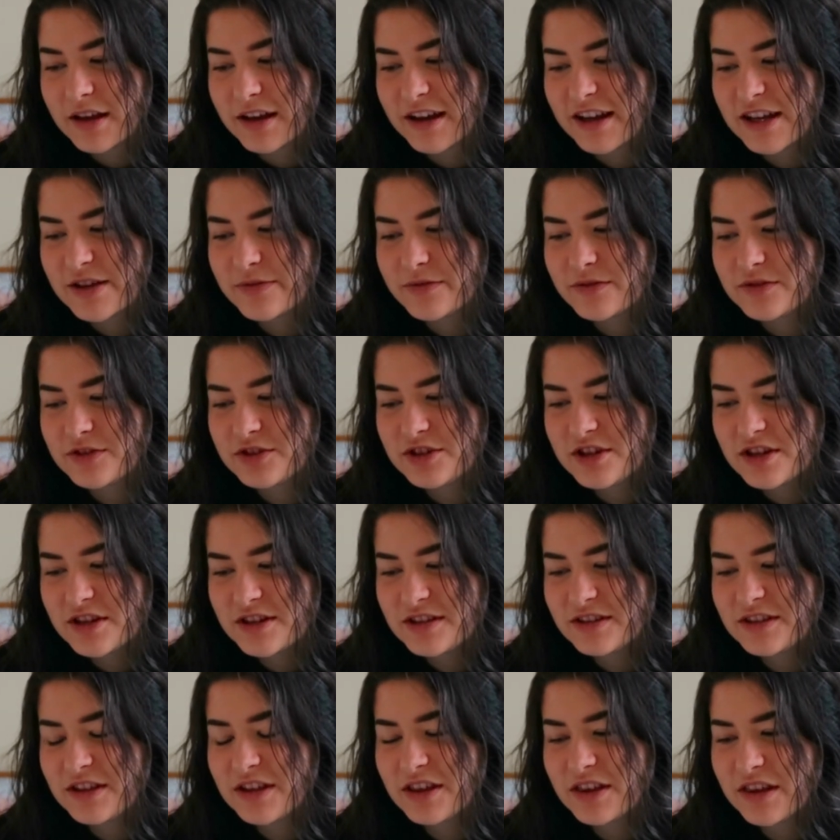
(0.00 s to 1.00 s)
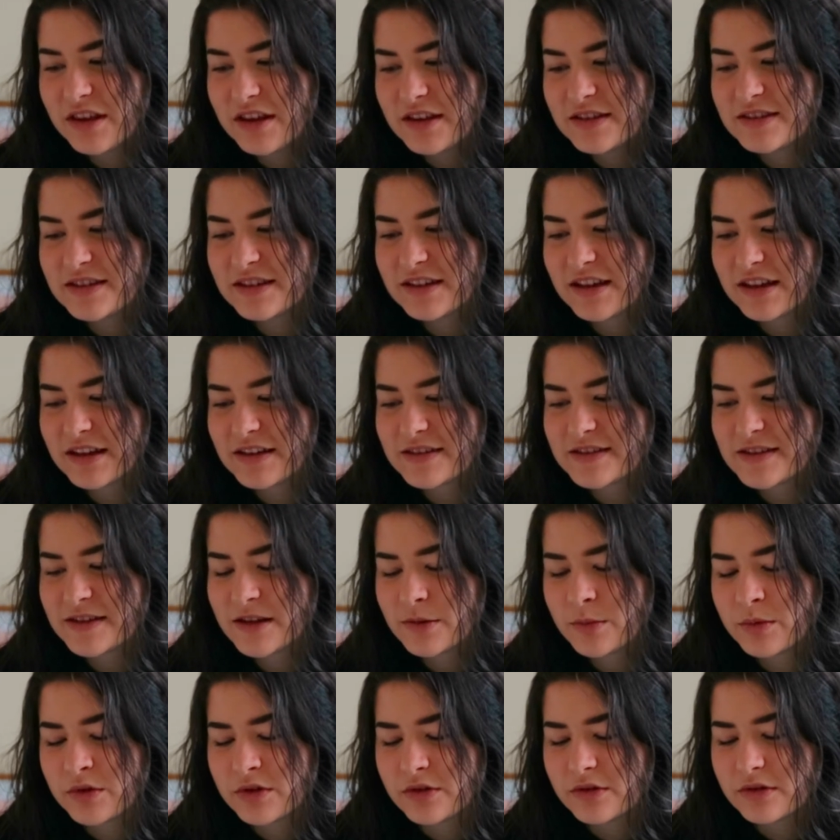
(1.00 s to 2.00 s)
I have just the thing to get us in
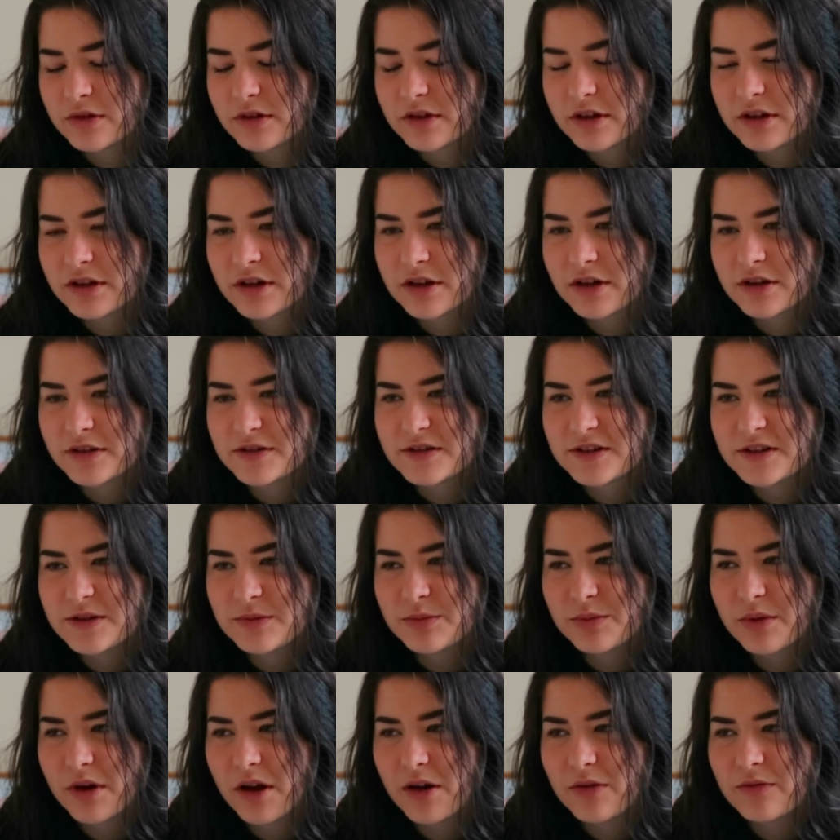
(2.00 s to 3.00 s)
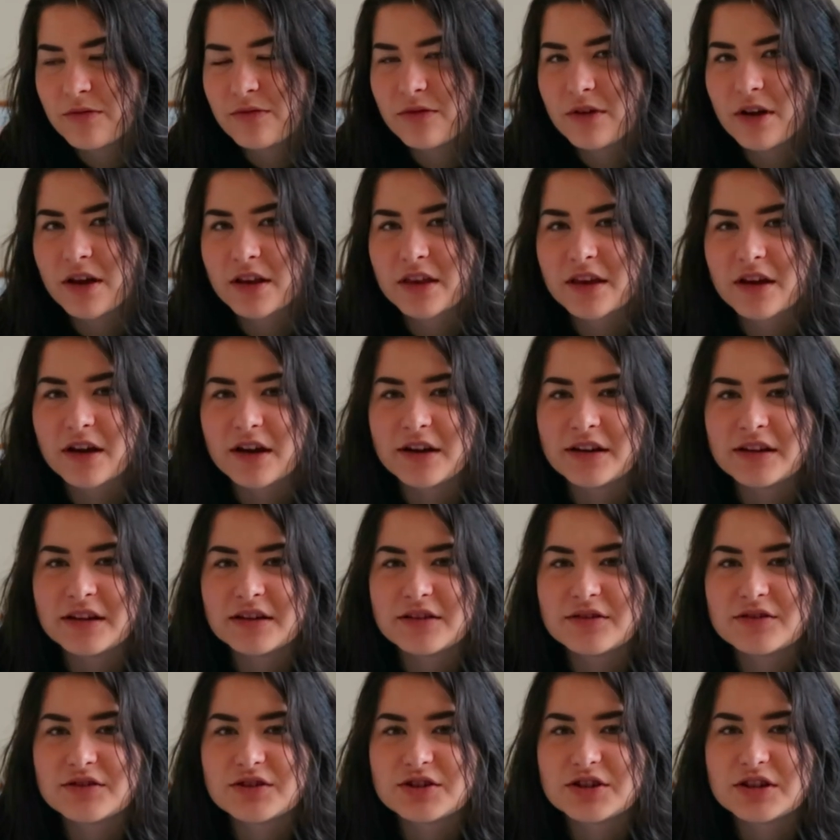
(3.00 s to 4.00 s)
the mood. She brought vodka,
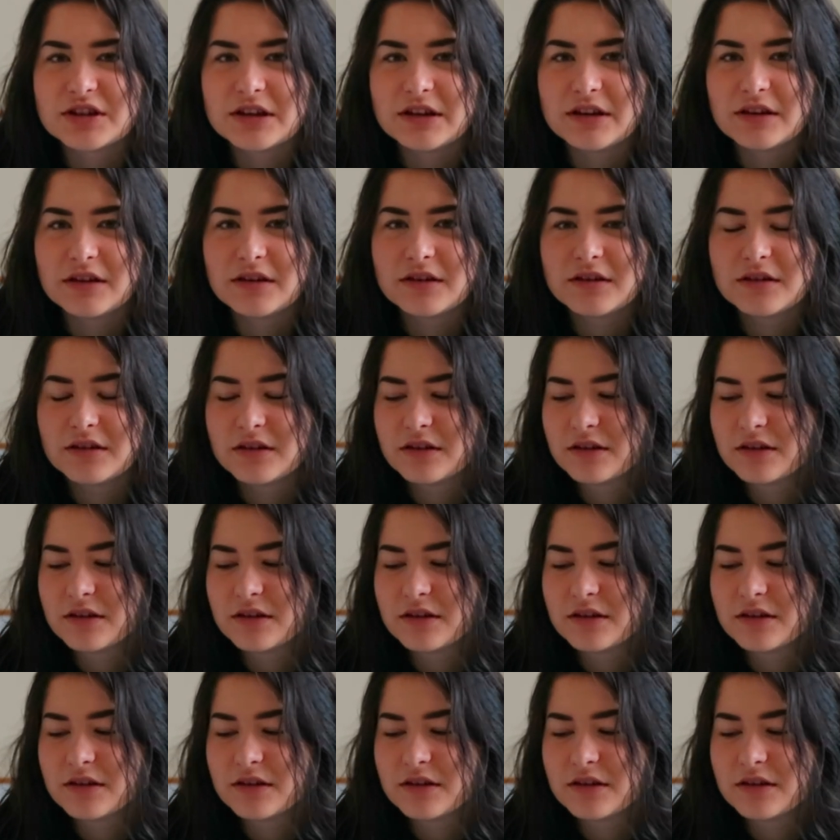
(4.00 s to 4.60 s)
didn't she?